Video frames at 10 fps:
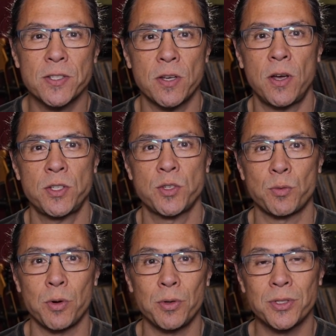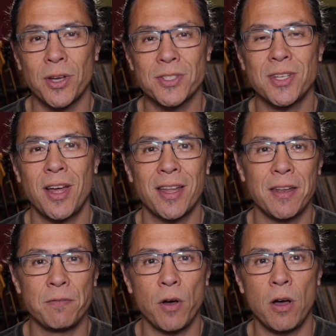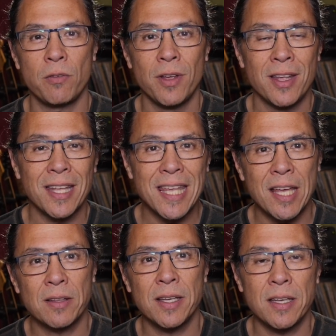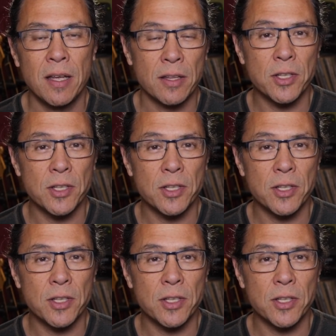sausage roll does not involve the killing,